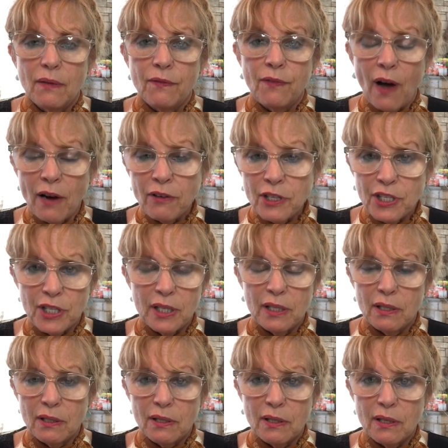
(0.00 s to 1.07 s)

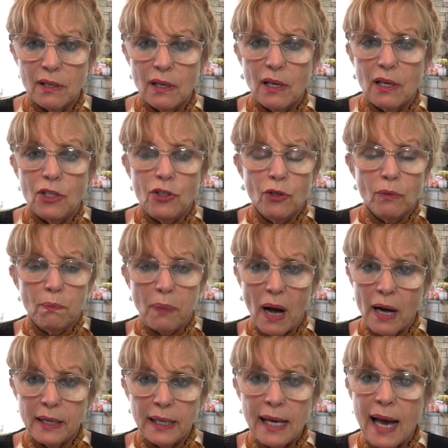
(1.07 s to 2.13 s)
viruses. Your
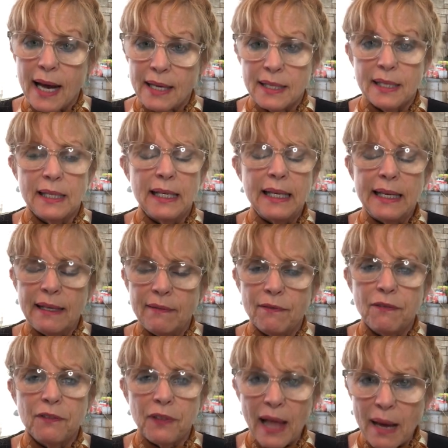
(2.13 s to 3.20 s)
body has an
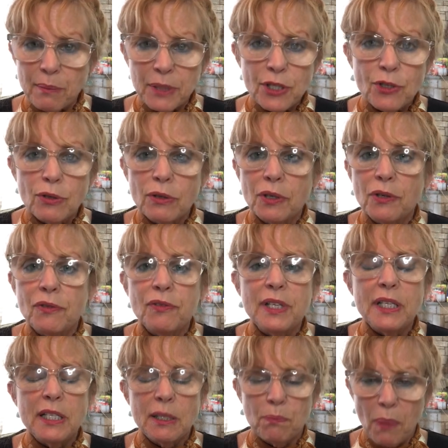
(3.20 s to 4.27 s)
inflammatory
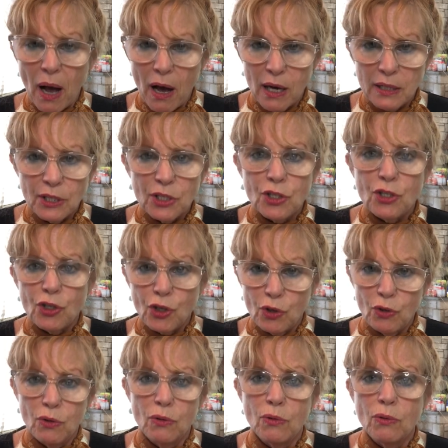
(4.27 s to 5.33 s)
response
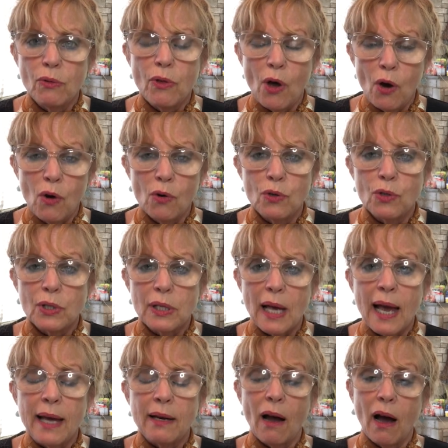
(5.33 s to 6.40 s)
to those,
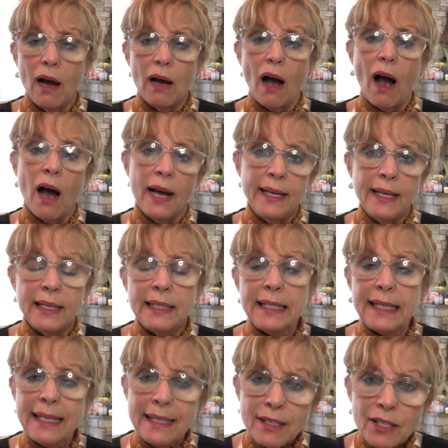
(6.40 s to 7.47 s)
and I can
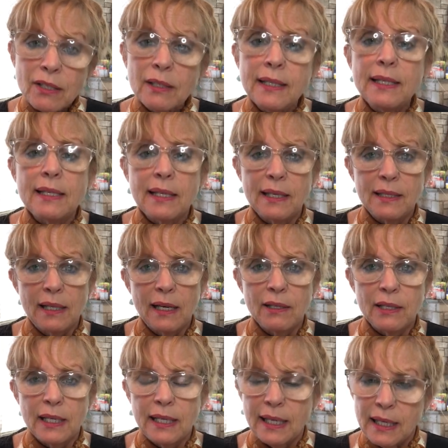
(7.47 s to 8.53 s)
easily send out
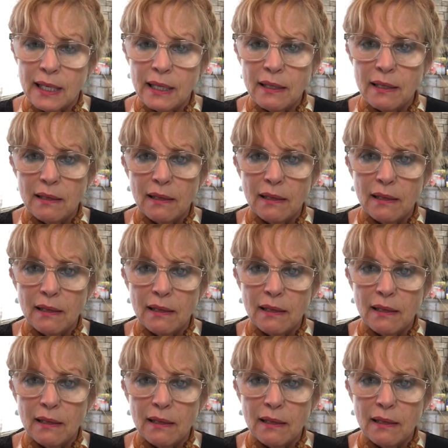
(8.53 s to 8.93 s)
a kit,